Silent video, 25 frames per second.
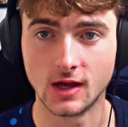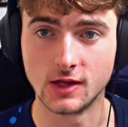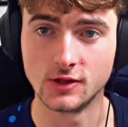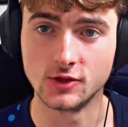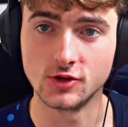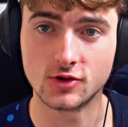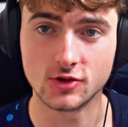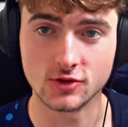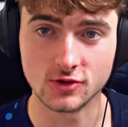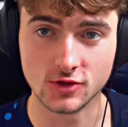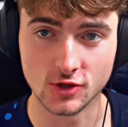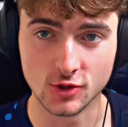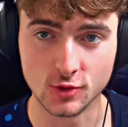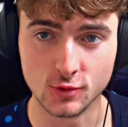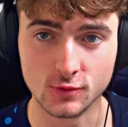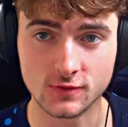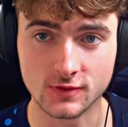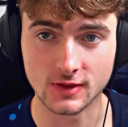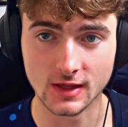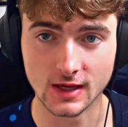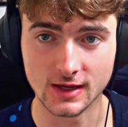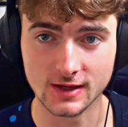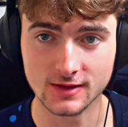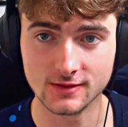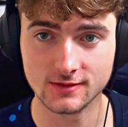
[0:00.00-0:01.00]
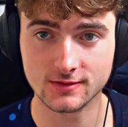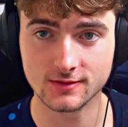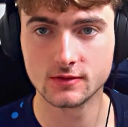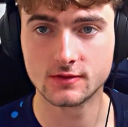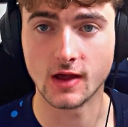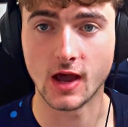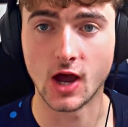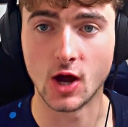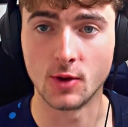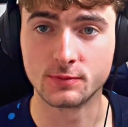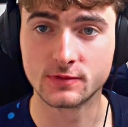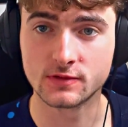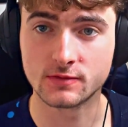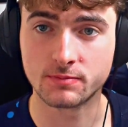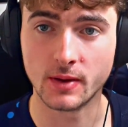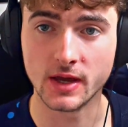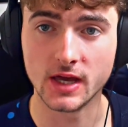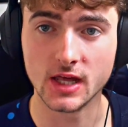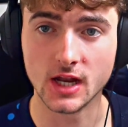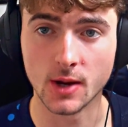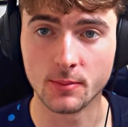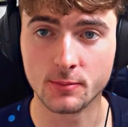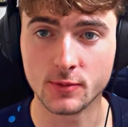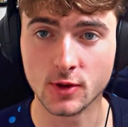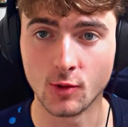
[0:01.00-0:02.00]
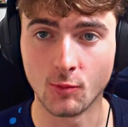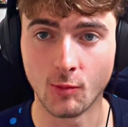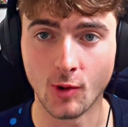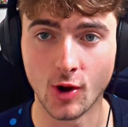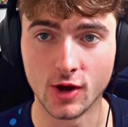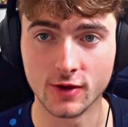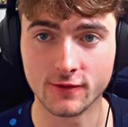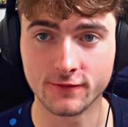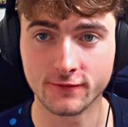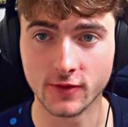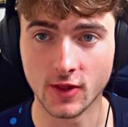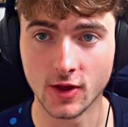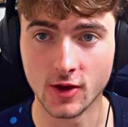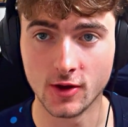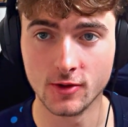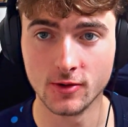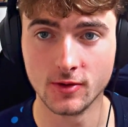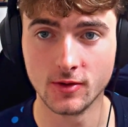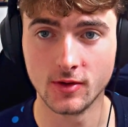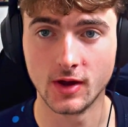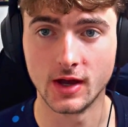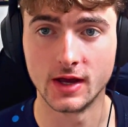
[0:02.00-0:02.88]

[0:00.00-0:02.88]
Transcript: and you can use these to help speed up your workflow